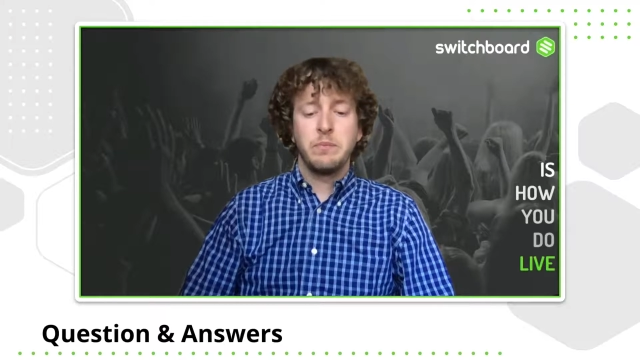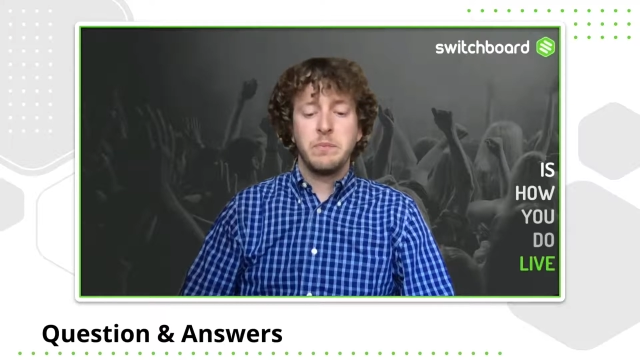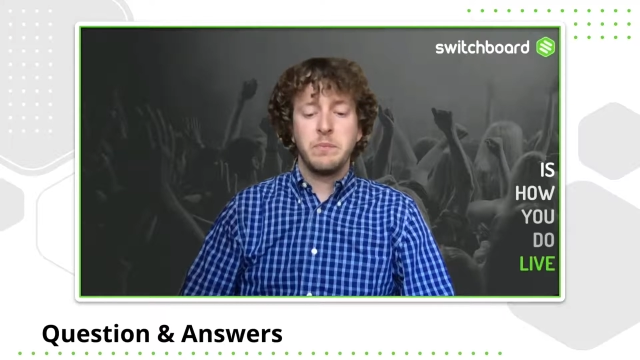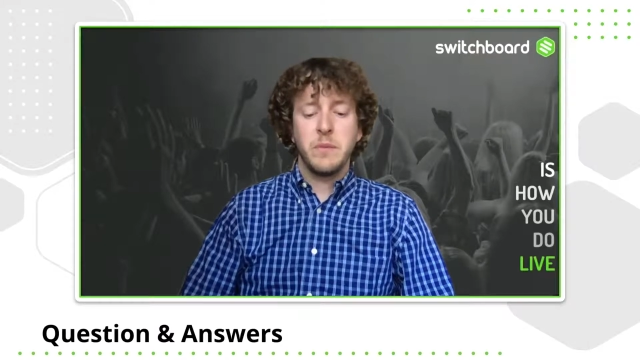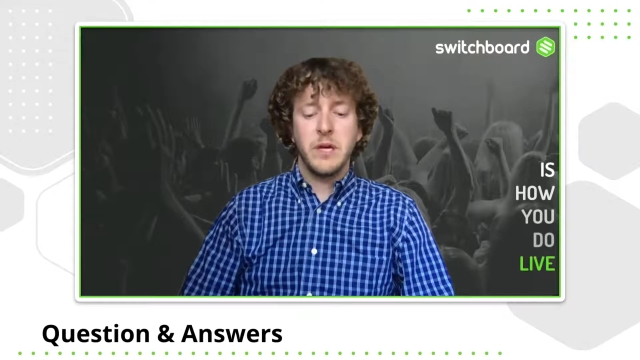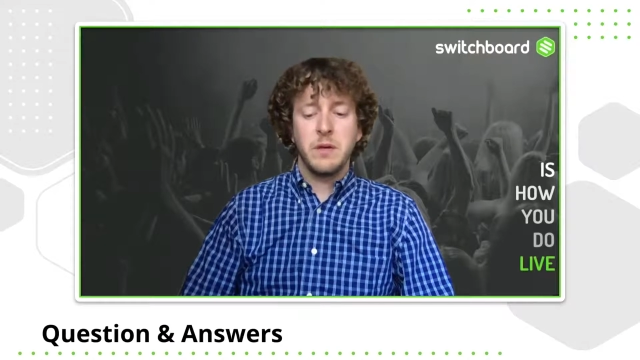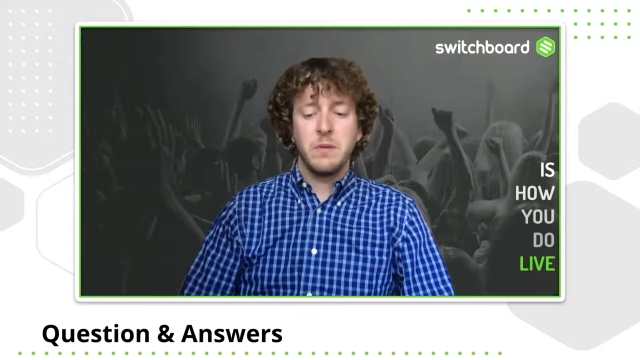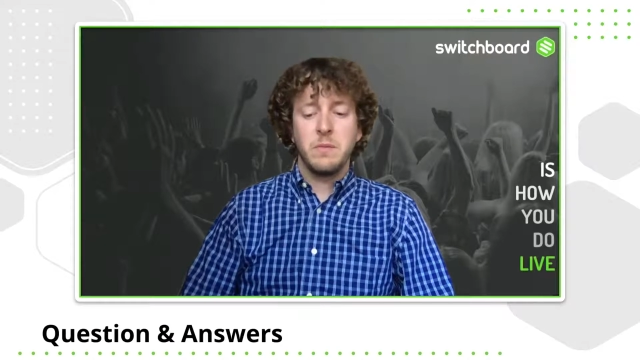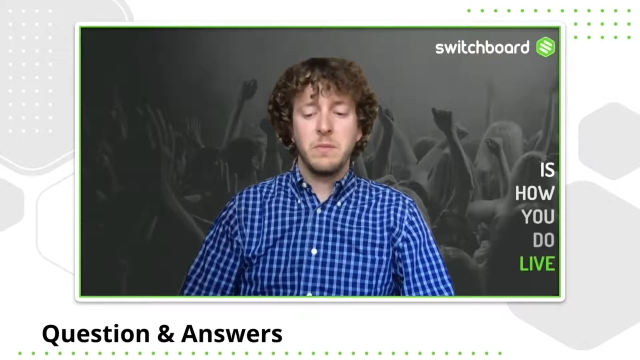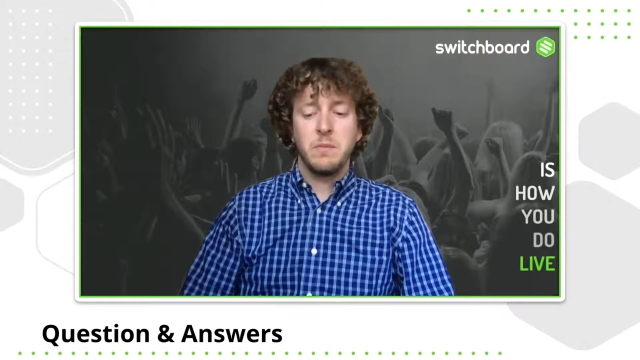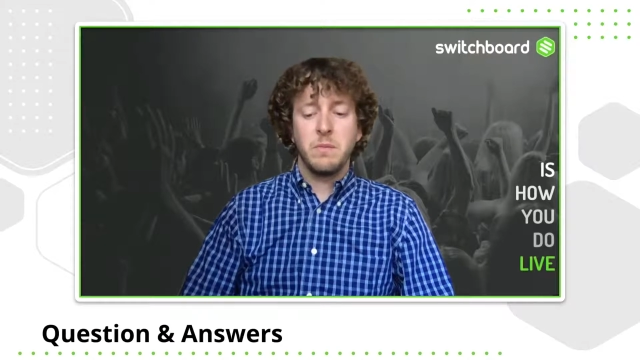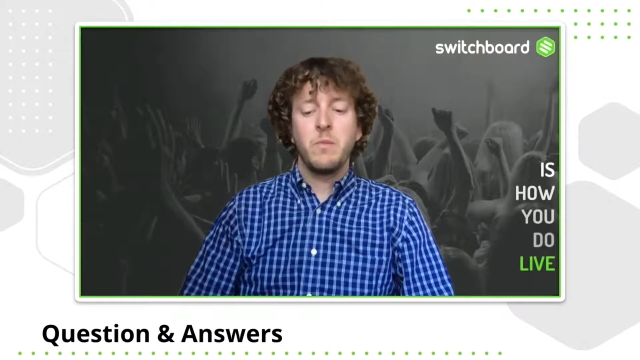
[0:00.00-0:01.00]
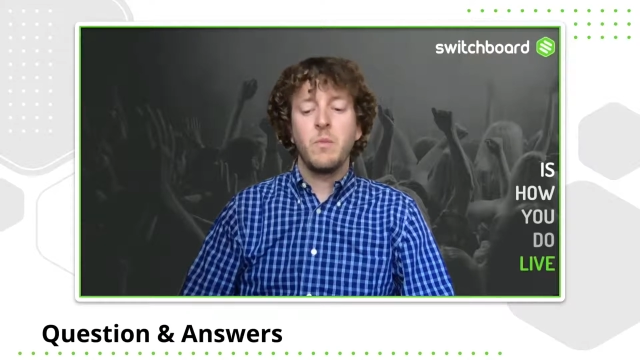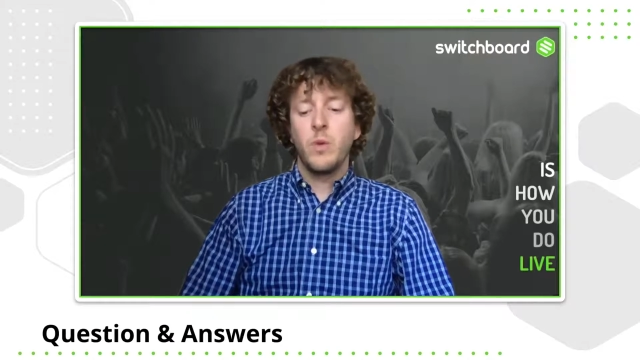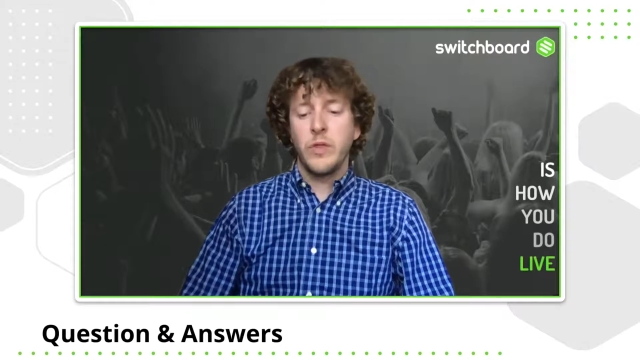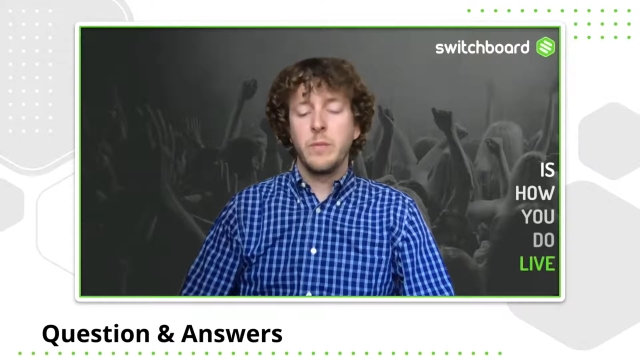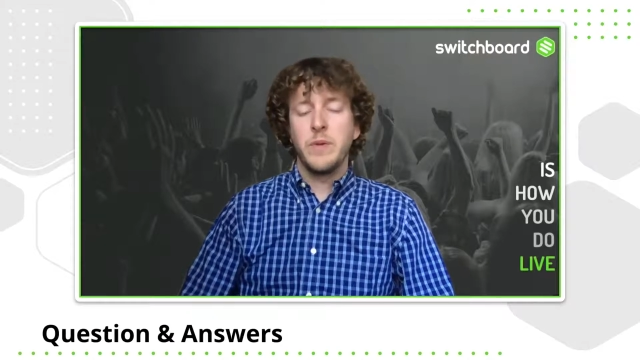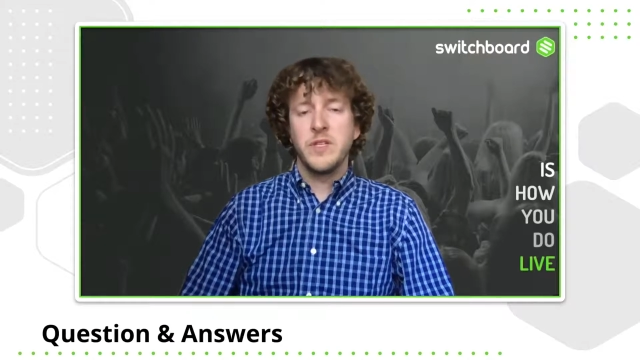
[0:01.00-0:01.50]
like
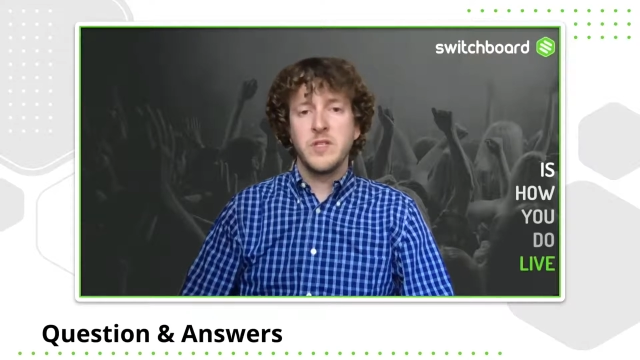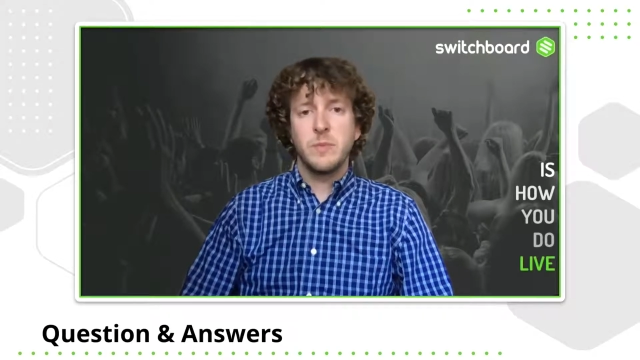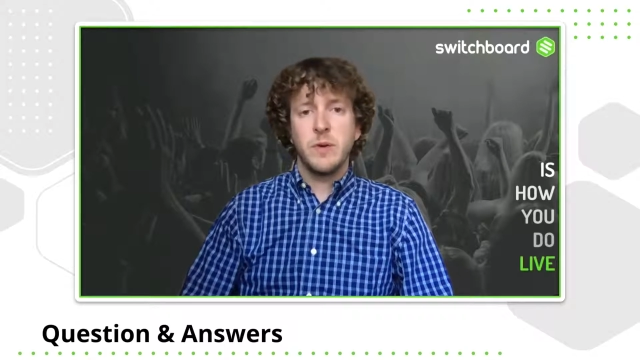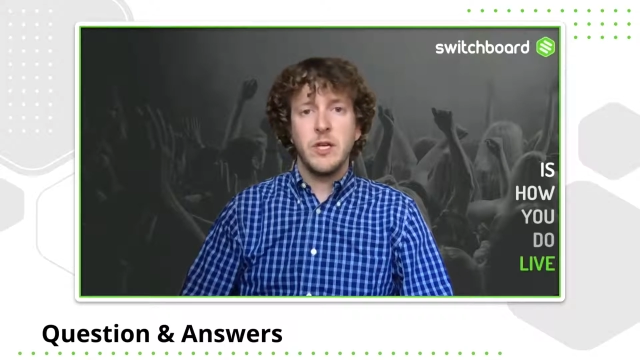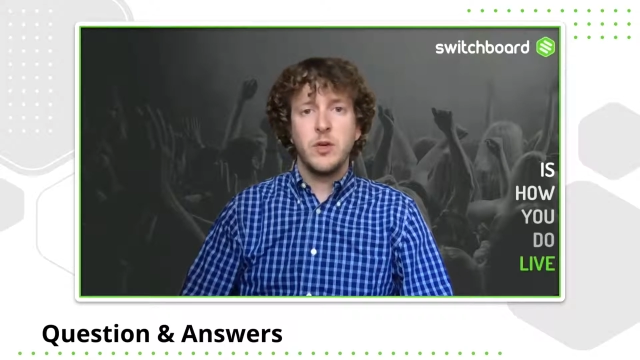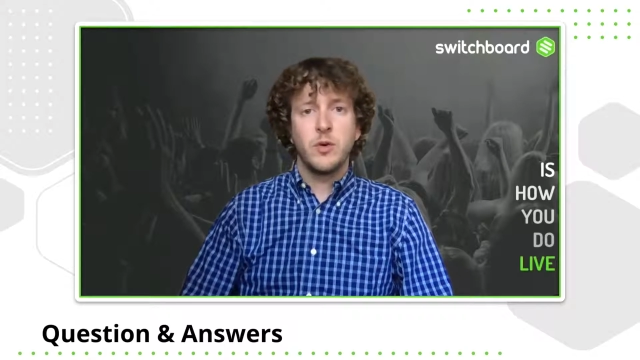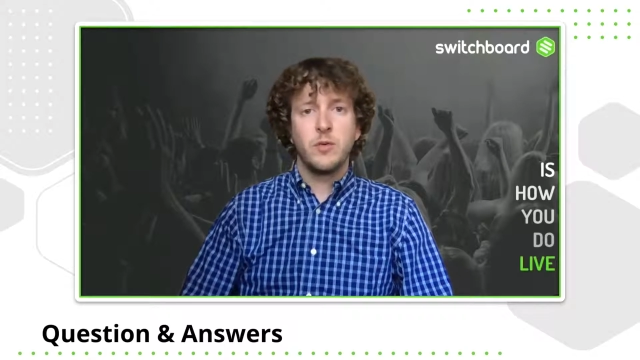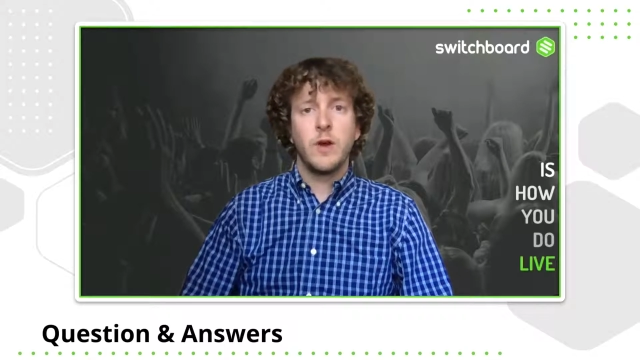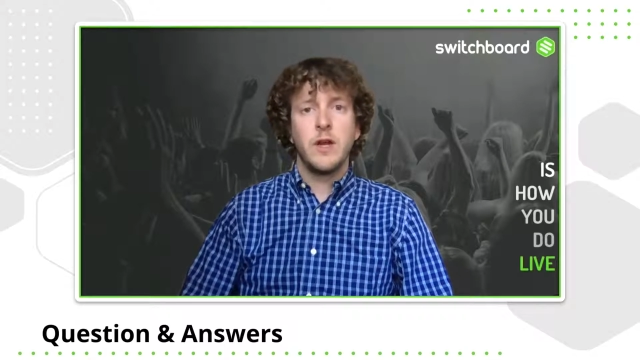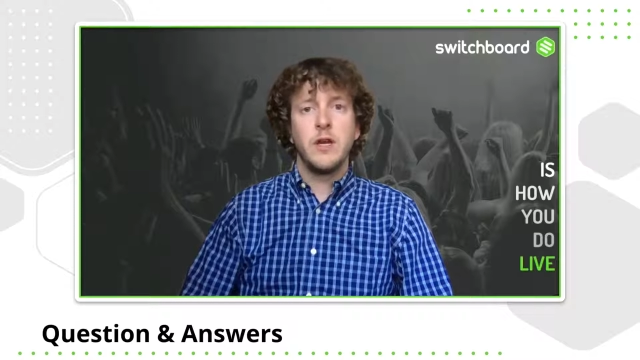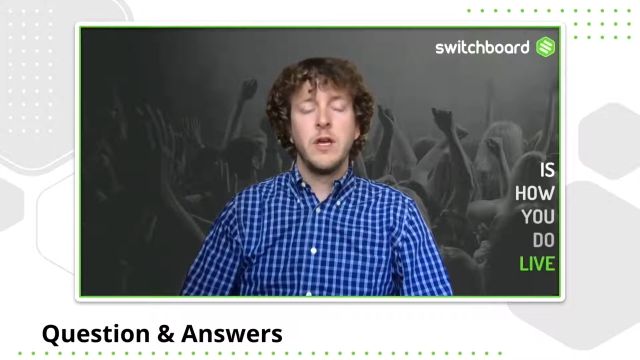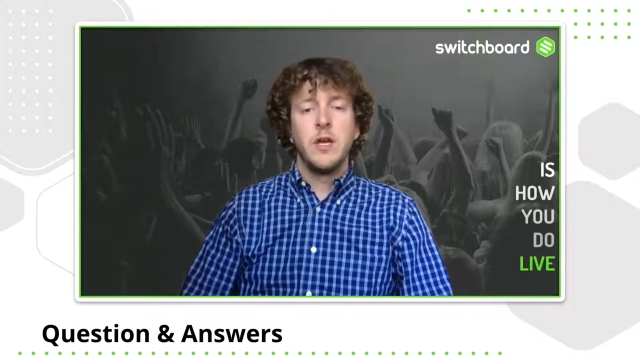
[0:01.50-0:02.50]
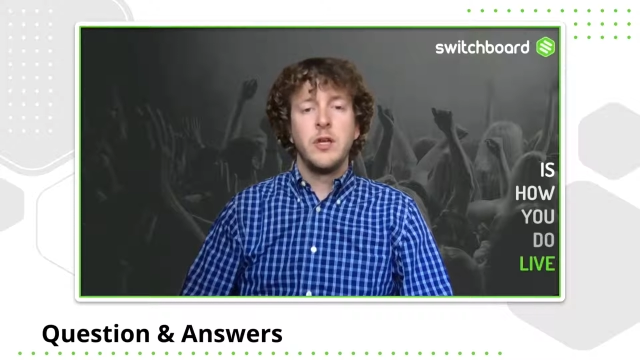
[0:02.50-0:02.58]
with the business plan, you can run